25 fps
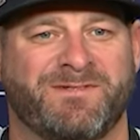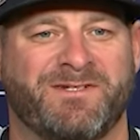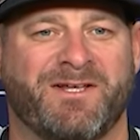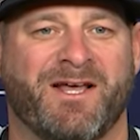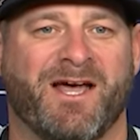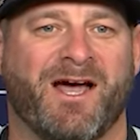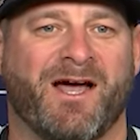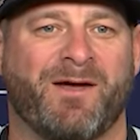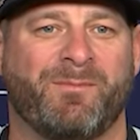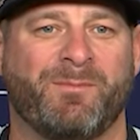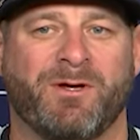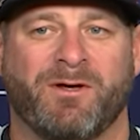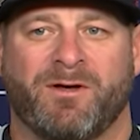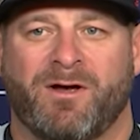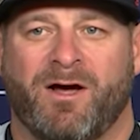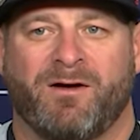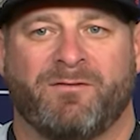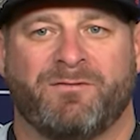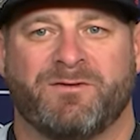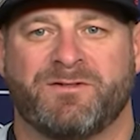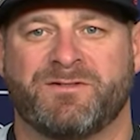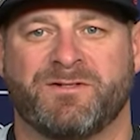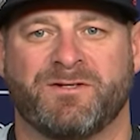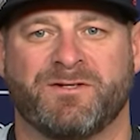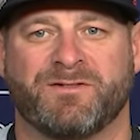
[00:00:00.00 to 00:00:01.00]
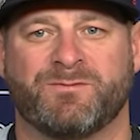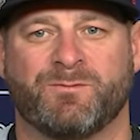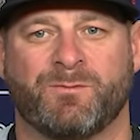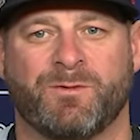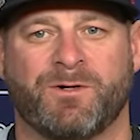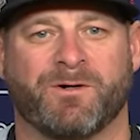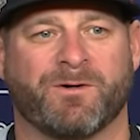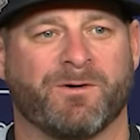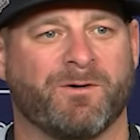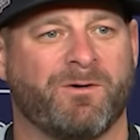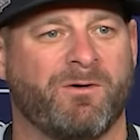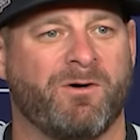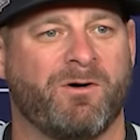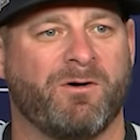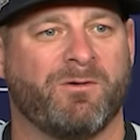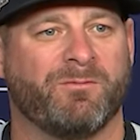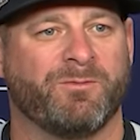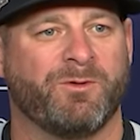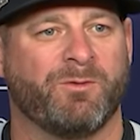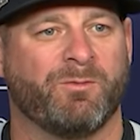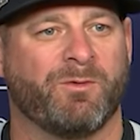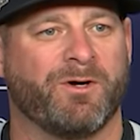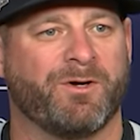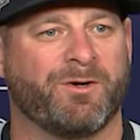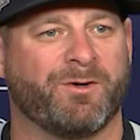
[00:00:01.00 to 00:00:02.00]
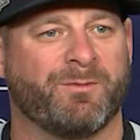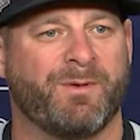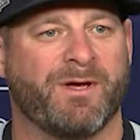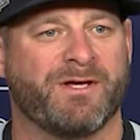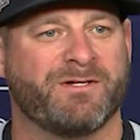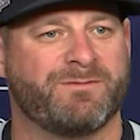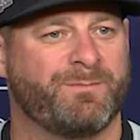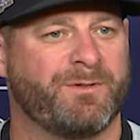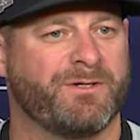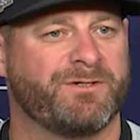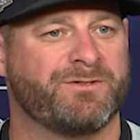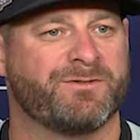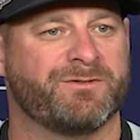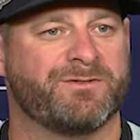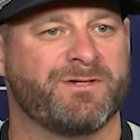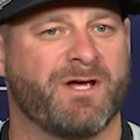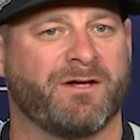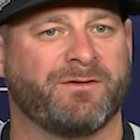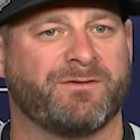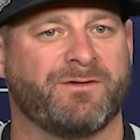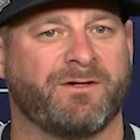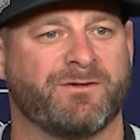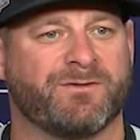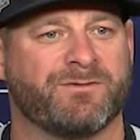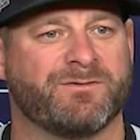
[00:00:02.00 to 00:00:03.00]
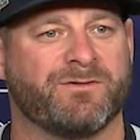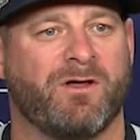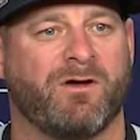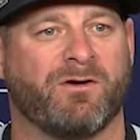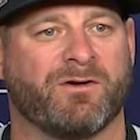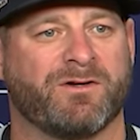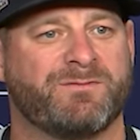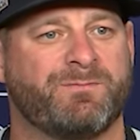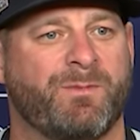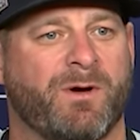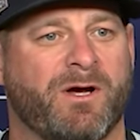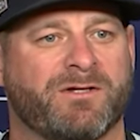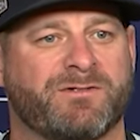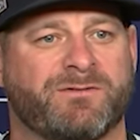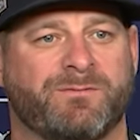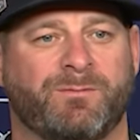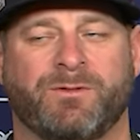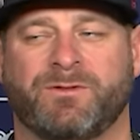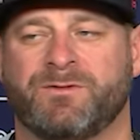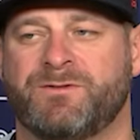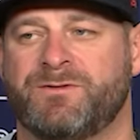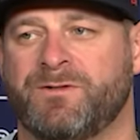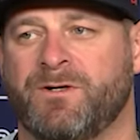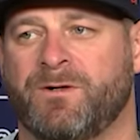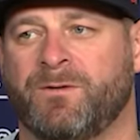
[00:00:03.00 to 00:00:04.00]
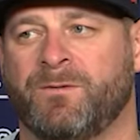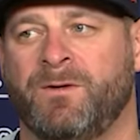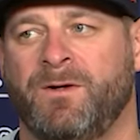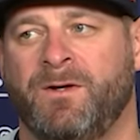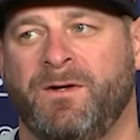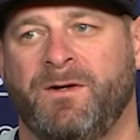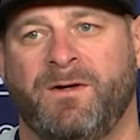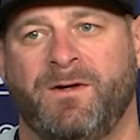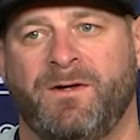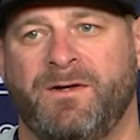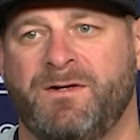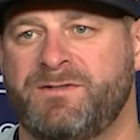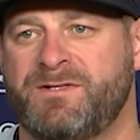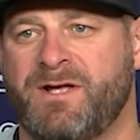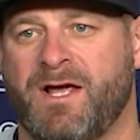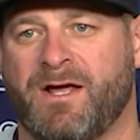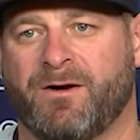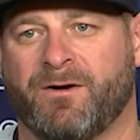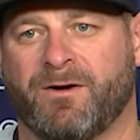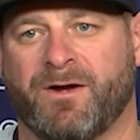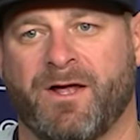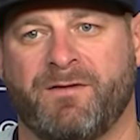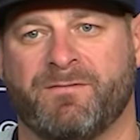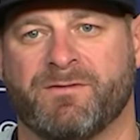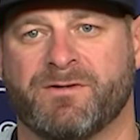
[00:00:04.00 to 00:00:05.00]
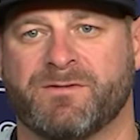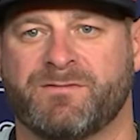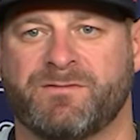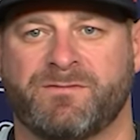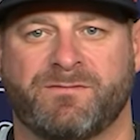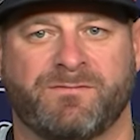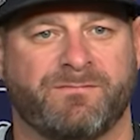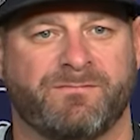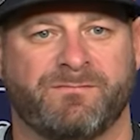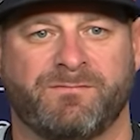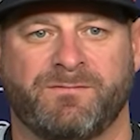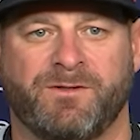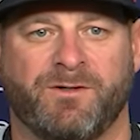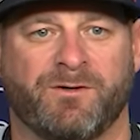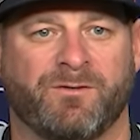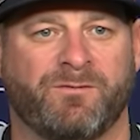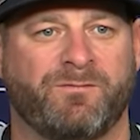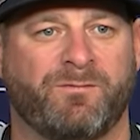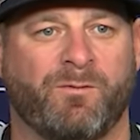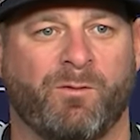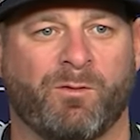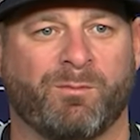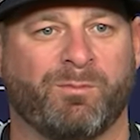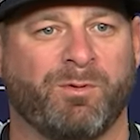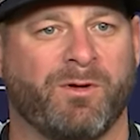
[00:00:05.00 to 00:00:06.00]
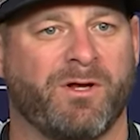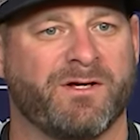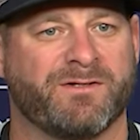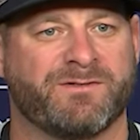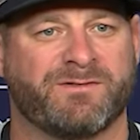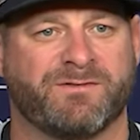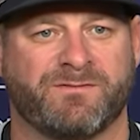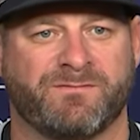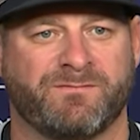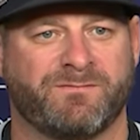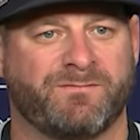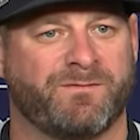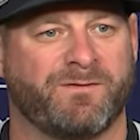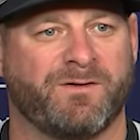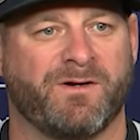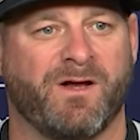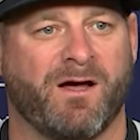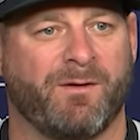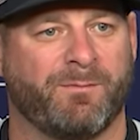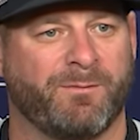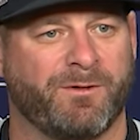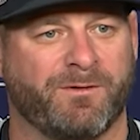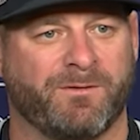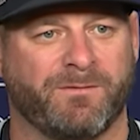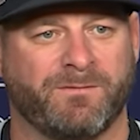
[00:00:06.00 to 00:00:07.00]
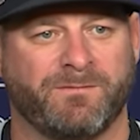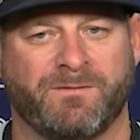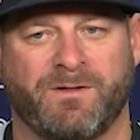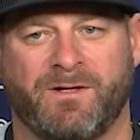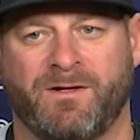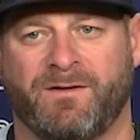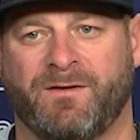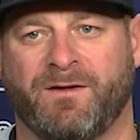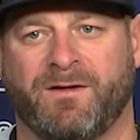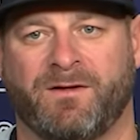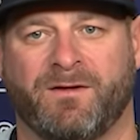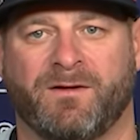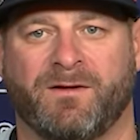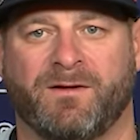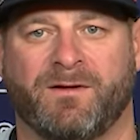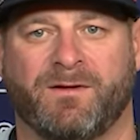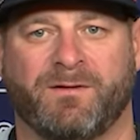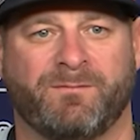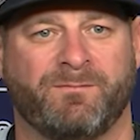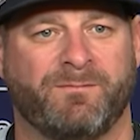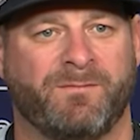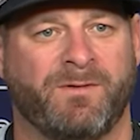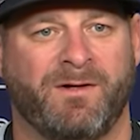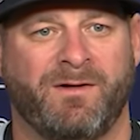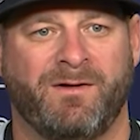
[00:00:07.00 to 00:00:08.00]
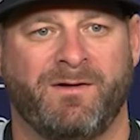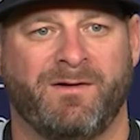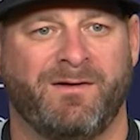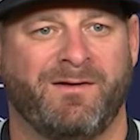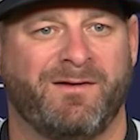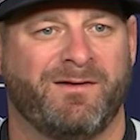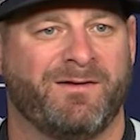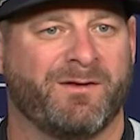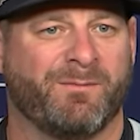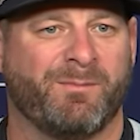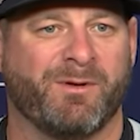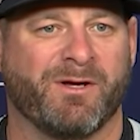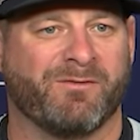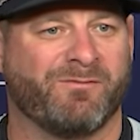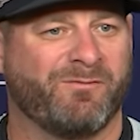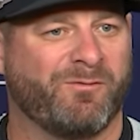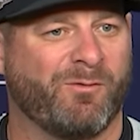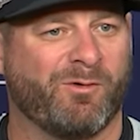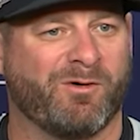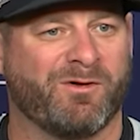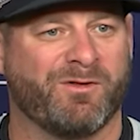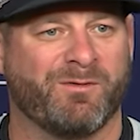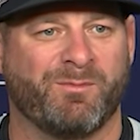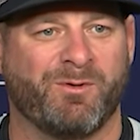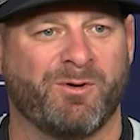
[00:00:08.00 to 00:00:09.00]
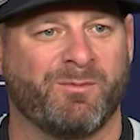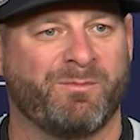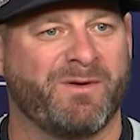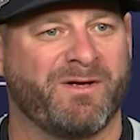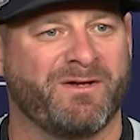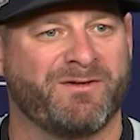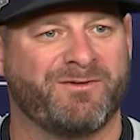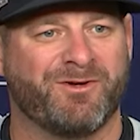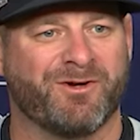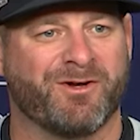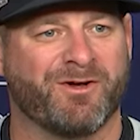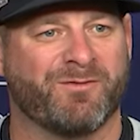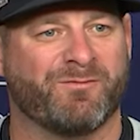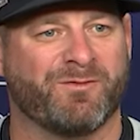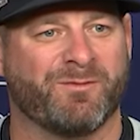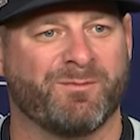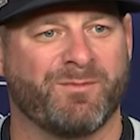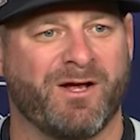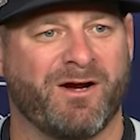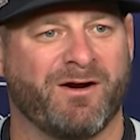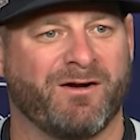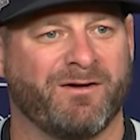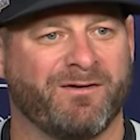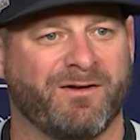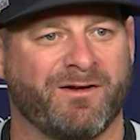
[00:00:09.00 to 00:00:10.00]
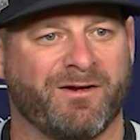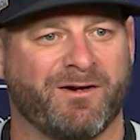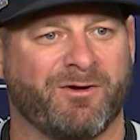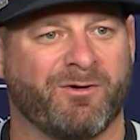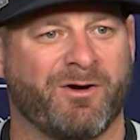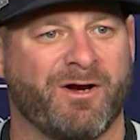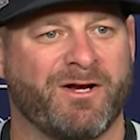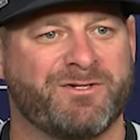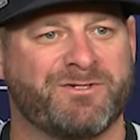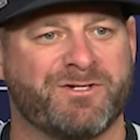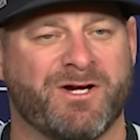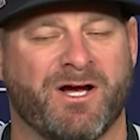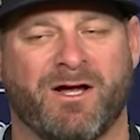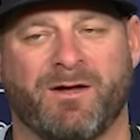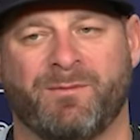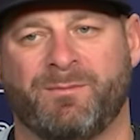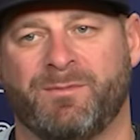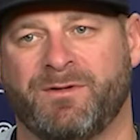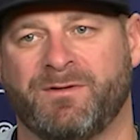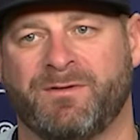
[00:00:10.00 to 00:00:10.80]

Yeah, I mean, obviously it's win or go home. You want your best pitchers out there as long as possible. So Tanner gave us, you know, 4+, phenomenal. And then the big four in the bullpen took it from there and did a great job.